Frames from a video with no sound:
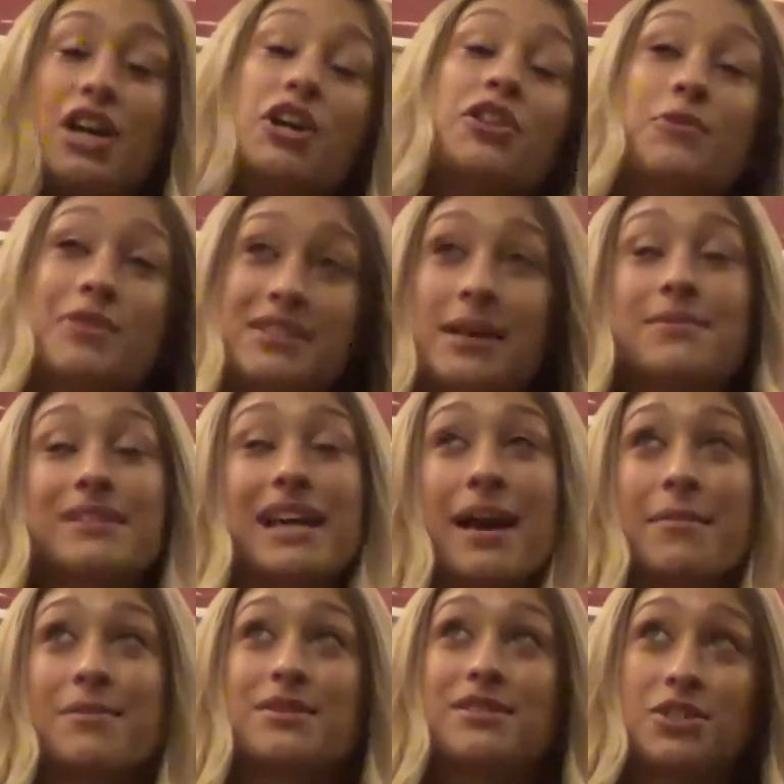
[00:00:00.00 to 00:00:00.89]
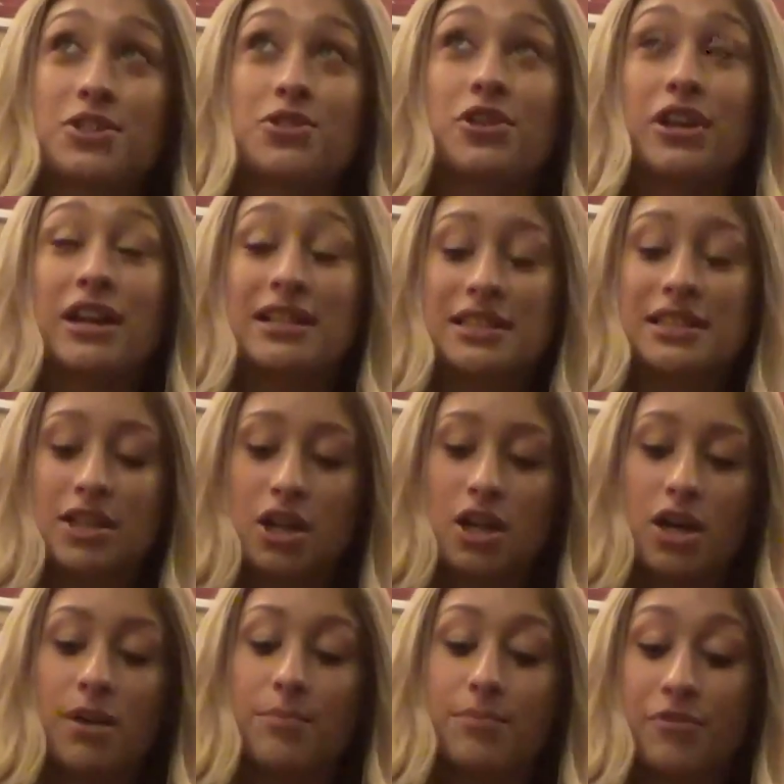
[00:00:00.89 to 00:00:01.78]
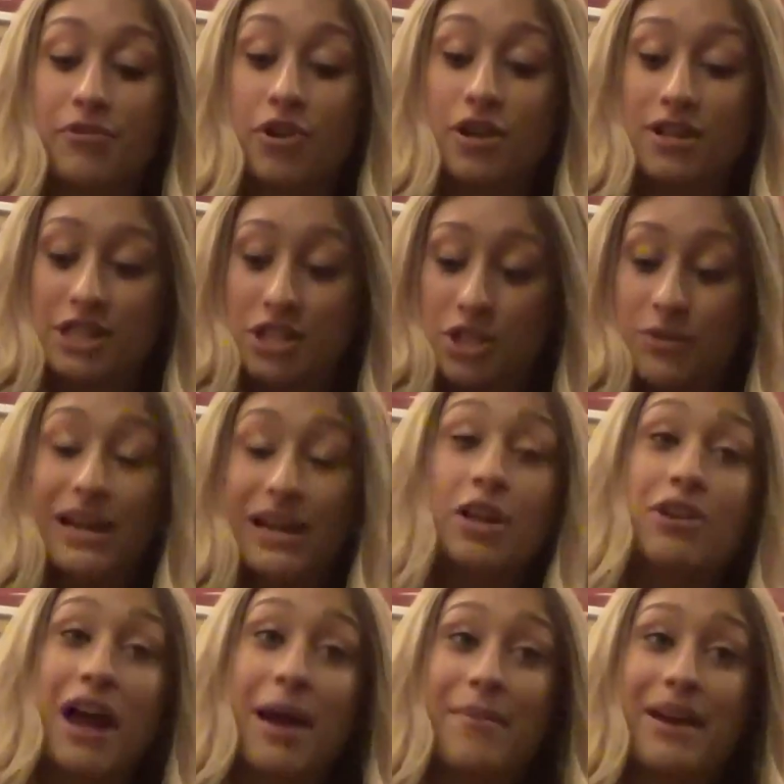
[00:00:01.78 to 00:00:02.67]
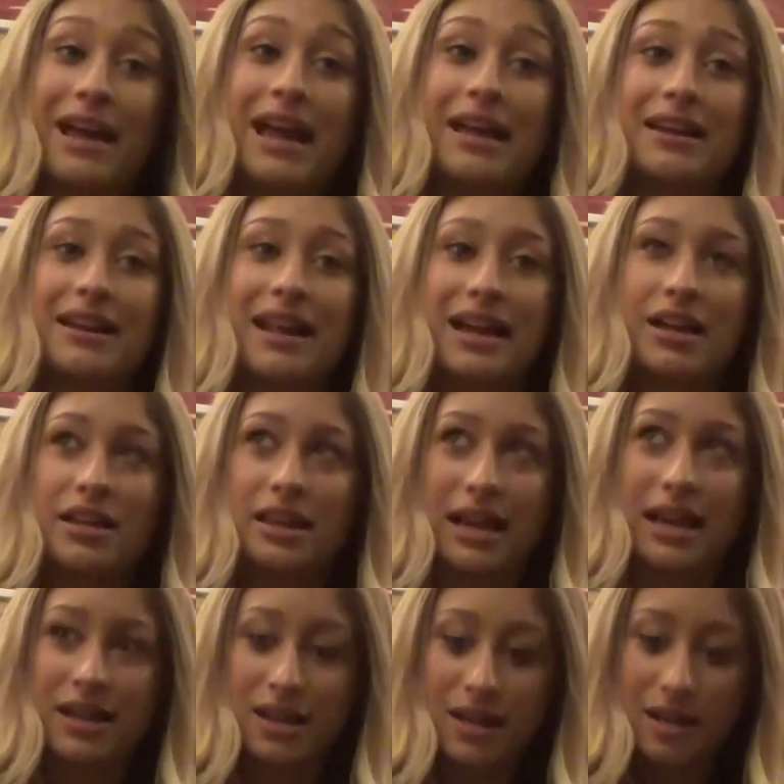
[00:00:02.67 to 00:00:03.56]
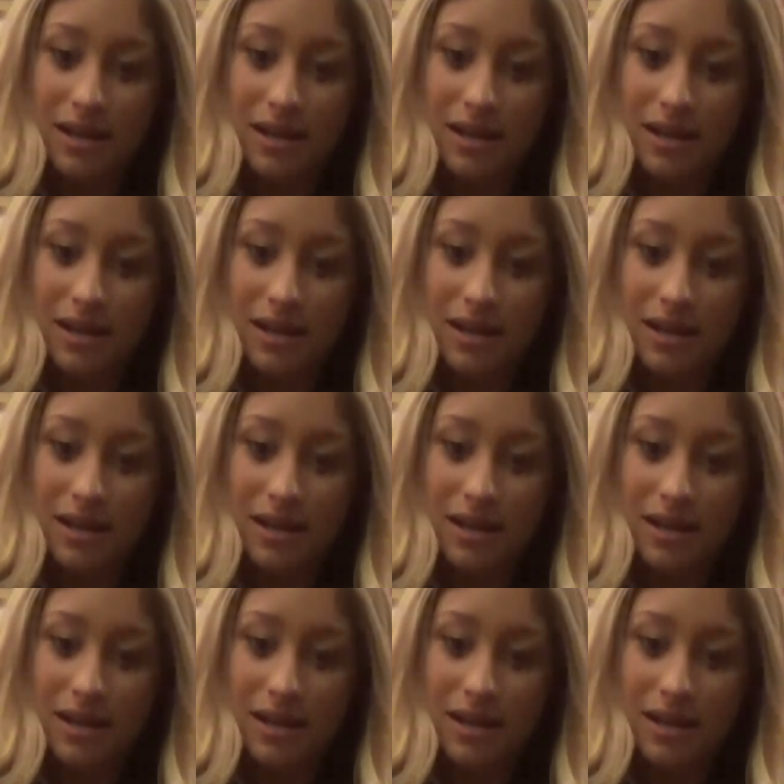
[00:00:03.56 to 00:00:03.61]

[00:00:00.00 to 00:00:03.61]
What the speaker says: there was sometimes during or before a seizure where I could grab my hand and I could like